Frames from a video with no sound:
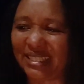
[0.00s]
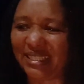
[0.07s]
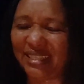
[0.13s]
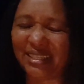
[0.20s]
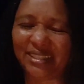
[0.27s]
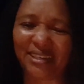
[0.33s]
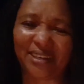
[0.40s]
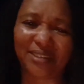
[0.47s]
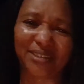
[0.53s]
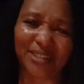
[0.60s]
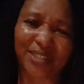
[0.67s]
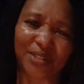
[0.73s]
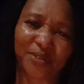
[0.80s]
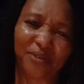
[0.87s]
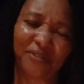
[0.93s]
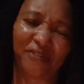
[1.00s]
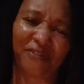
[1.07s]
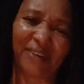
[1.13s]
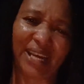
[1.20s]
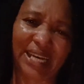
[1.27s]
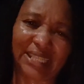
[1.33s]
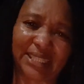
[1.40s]
they're just too
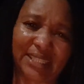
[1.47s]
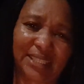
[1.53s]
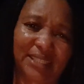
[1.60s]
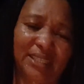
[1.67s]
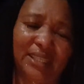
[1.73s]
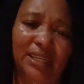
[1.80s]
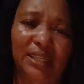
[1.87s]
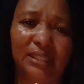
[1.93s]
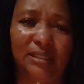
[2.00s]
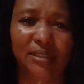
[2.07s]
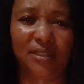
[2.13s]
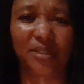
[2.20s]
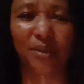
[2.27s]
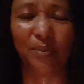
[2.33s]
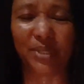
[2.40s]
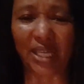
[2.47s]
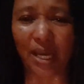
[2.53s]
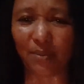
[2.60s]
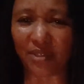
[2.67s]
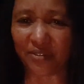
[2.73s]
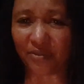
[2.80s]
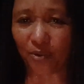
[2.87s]
flat and
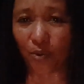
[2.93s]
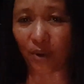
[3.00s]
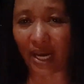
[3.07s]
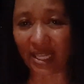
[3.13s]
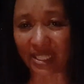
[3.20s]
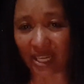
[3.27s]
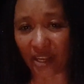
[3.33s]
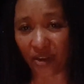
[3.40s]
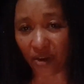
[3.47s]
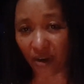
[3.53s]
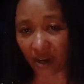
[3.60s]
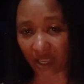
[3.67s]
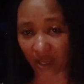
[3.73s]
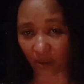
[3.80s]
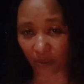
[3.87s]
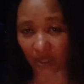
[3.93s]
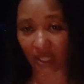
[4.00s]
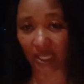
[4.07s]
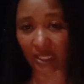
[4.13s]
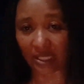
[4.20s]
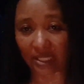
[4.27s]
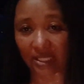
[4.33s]
sometimes quite annoying with
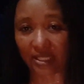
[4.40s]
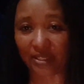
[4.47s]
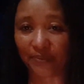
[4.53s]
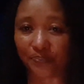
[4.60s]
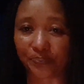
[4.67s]
it.